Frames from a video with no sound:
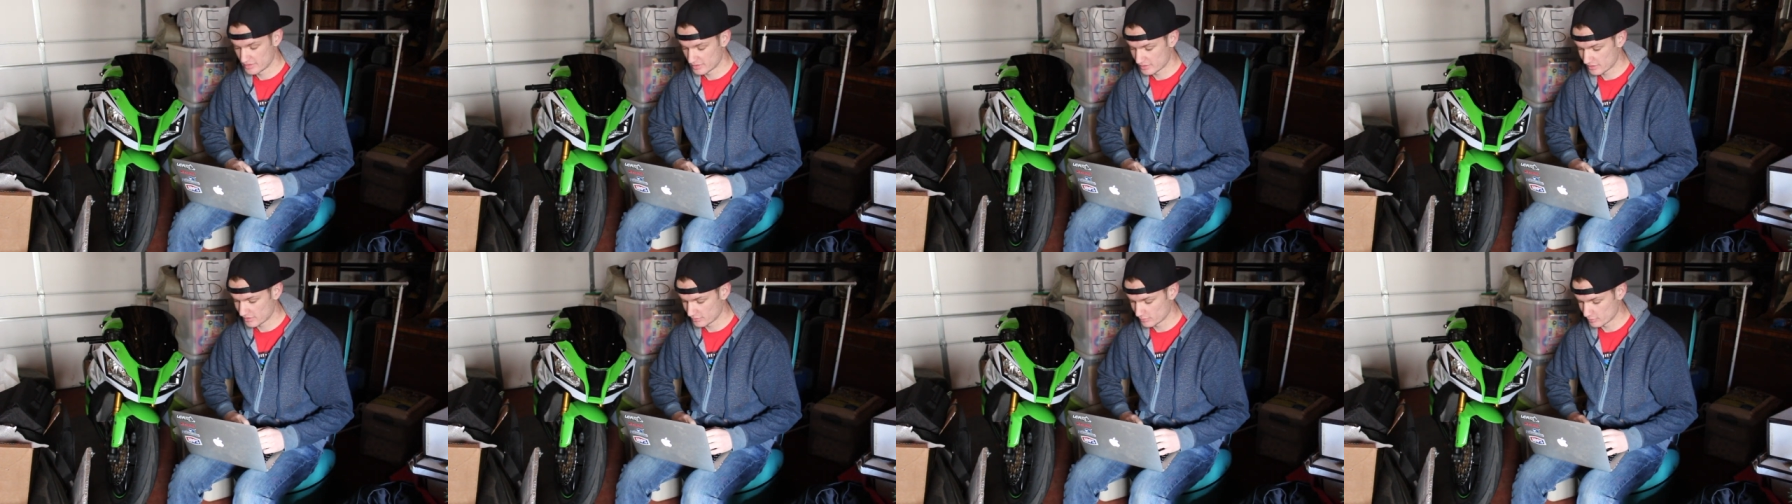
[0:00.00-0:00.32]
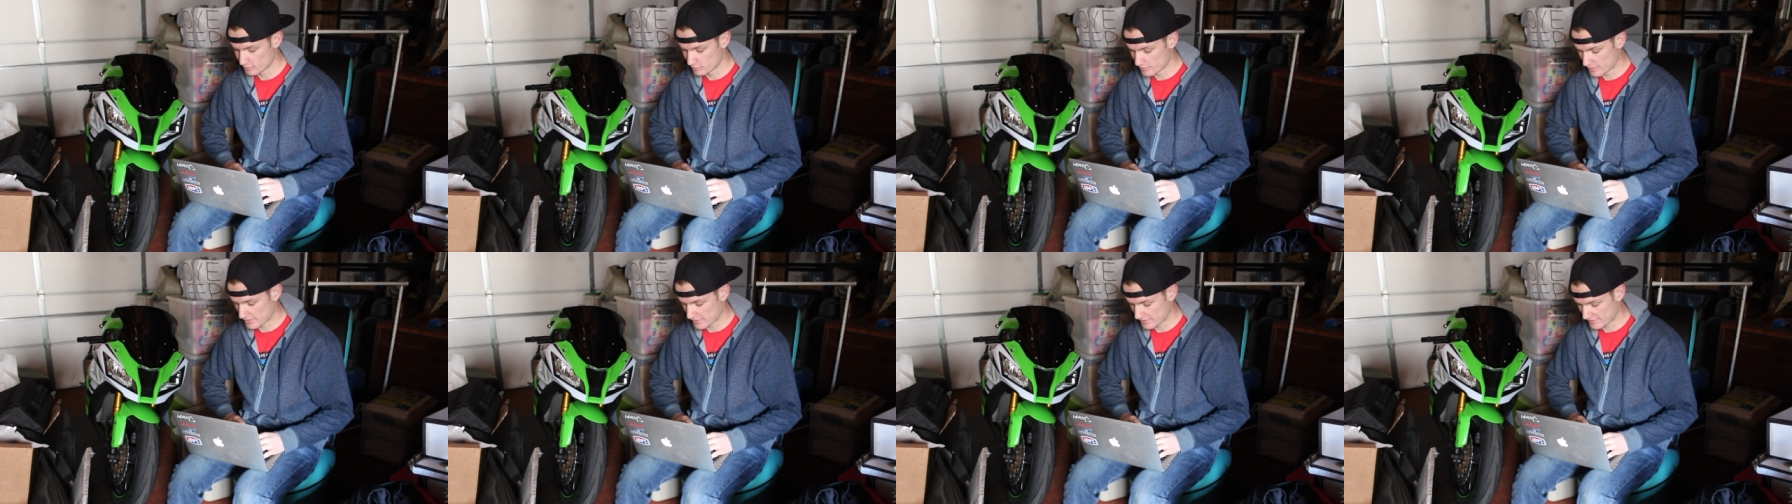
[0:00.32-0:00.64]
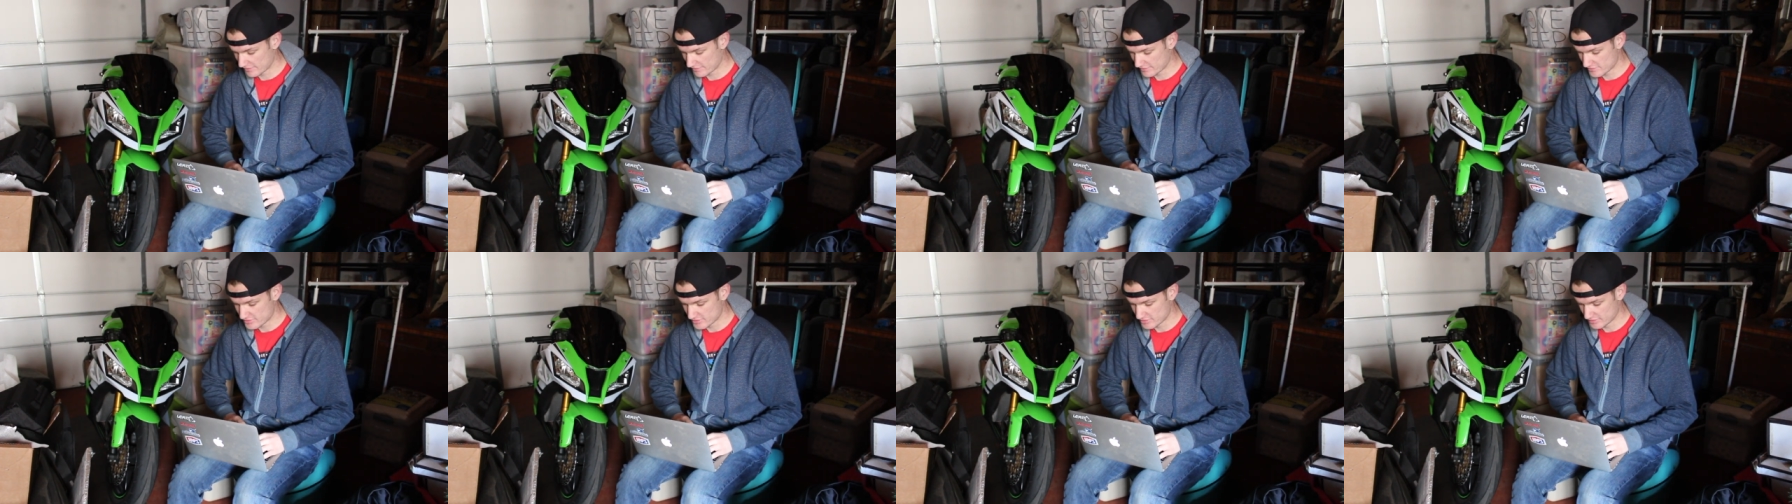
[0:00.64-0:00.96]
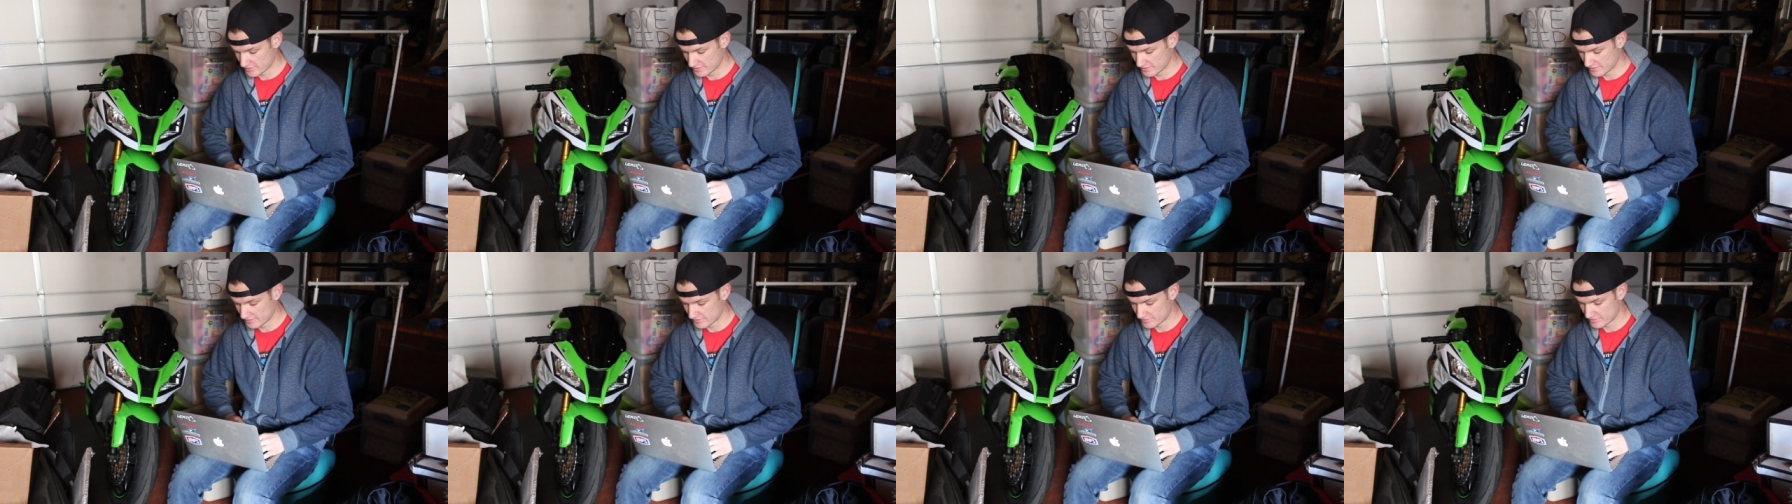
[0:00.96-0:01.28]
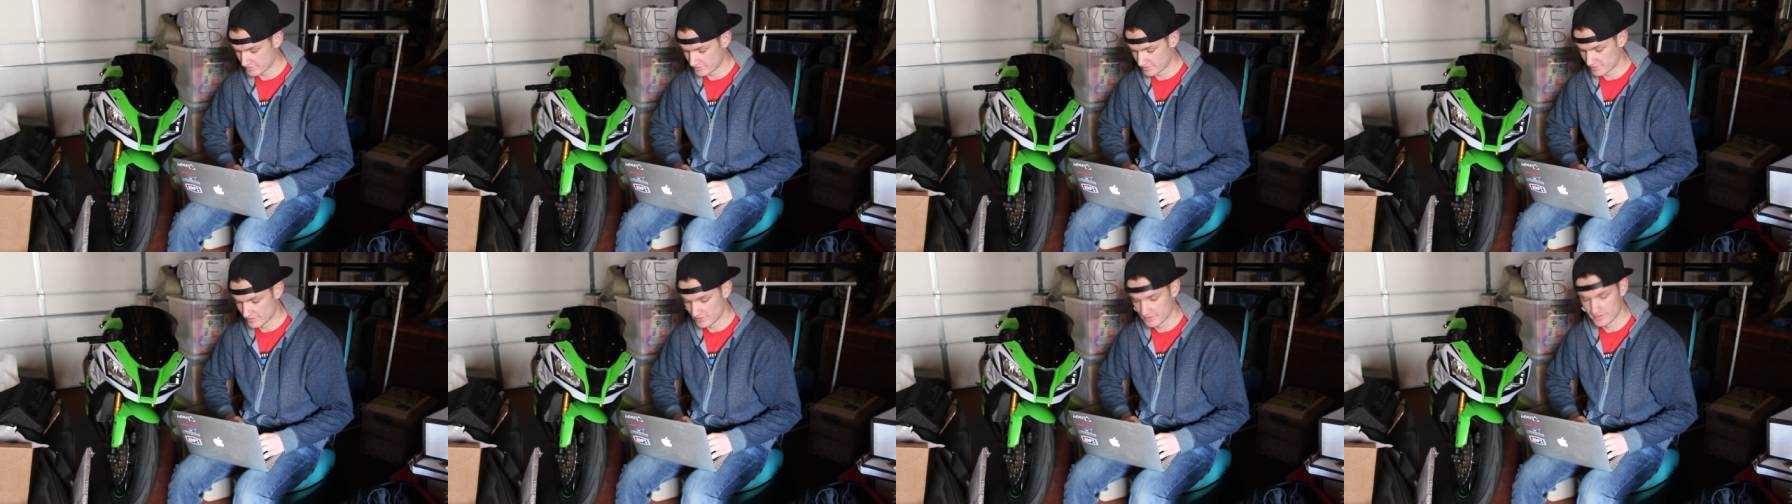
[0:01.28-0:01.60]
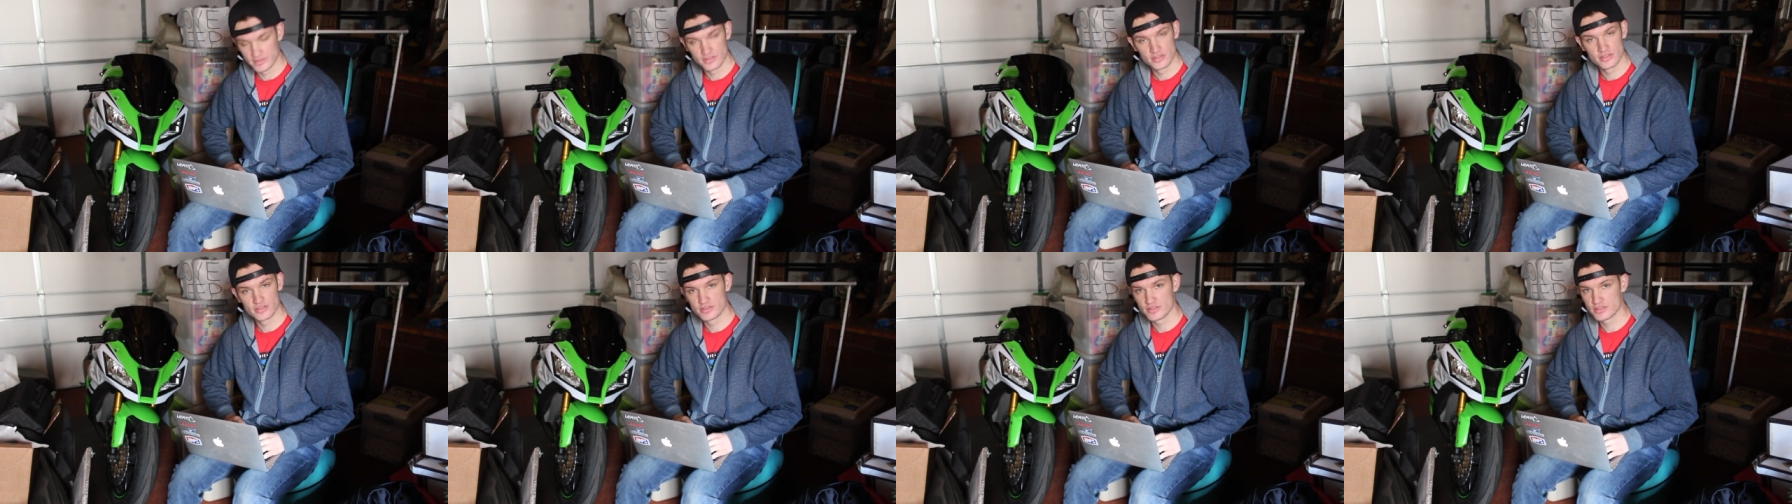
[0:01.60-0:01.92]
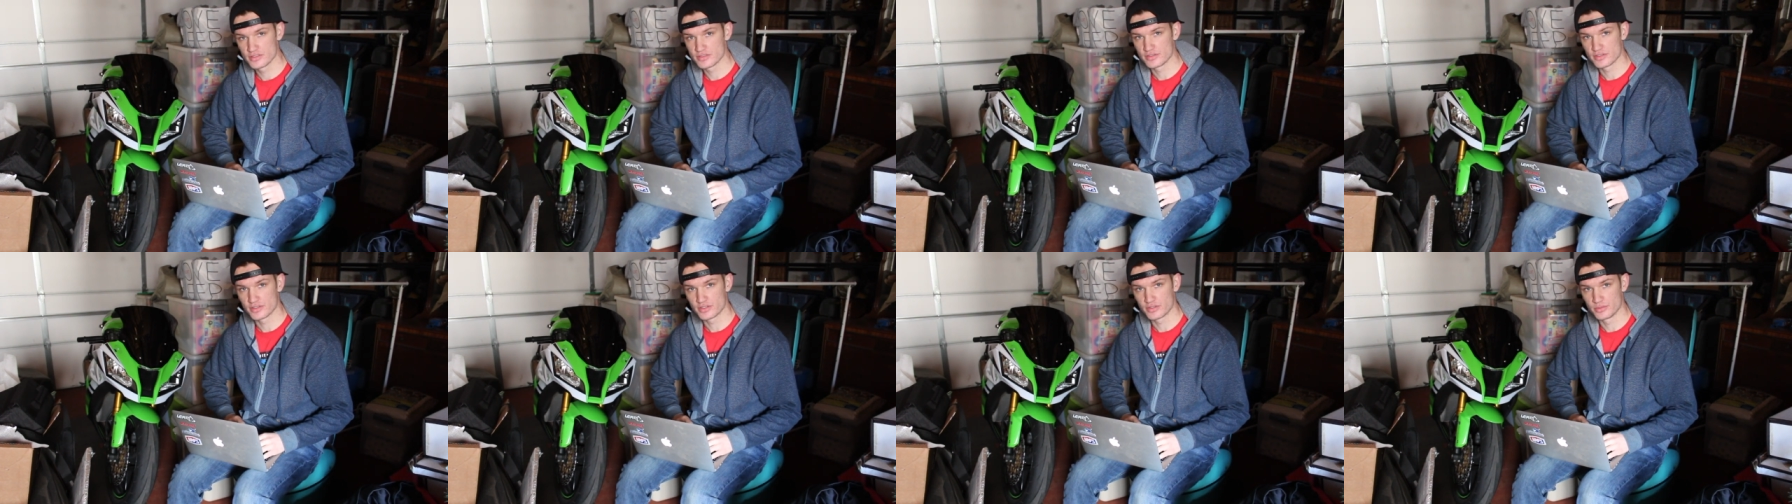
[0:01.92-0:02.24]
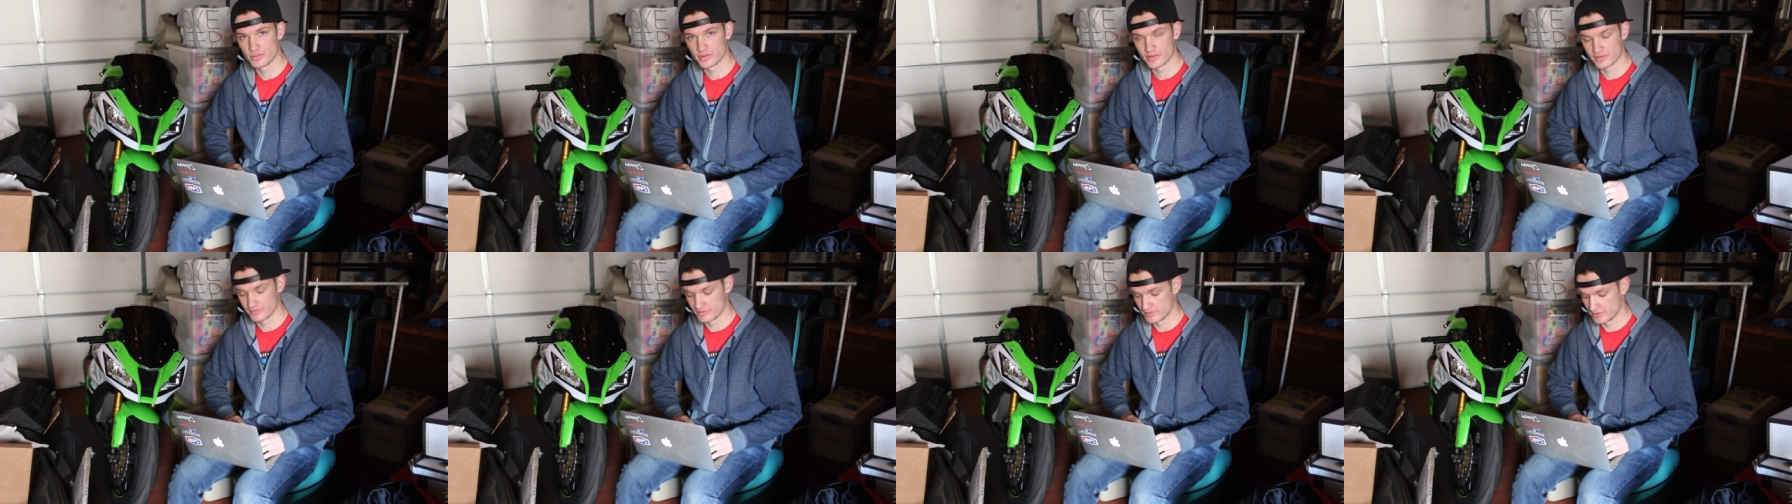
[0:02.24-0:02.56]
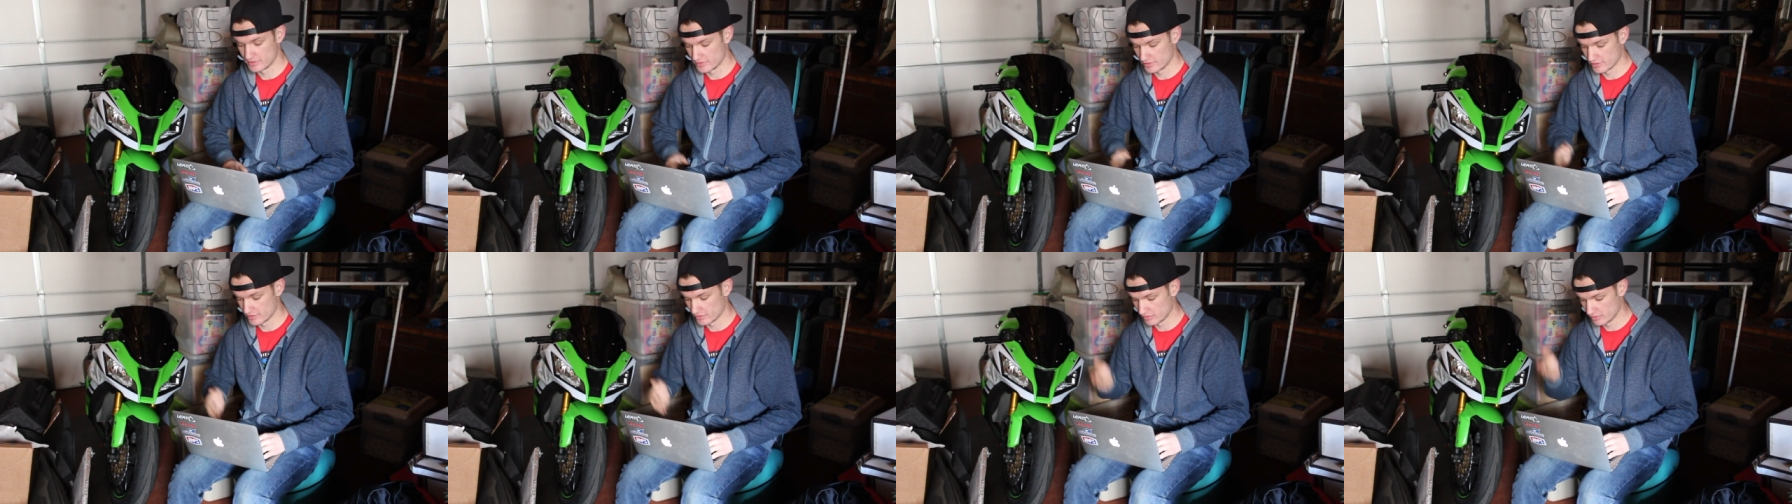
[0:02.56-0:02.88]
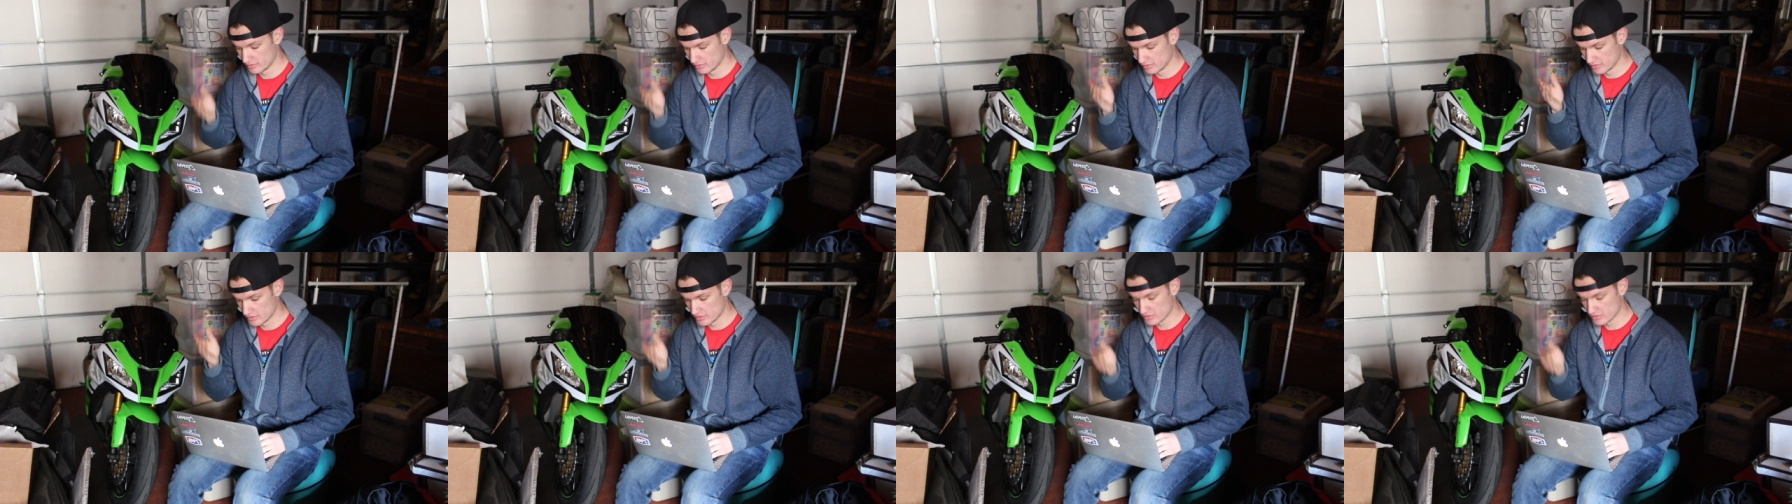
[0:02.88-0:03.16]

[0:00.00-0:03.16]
Coming back at you again today. Just a quick video.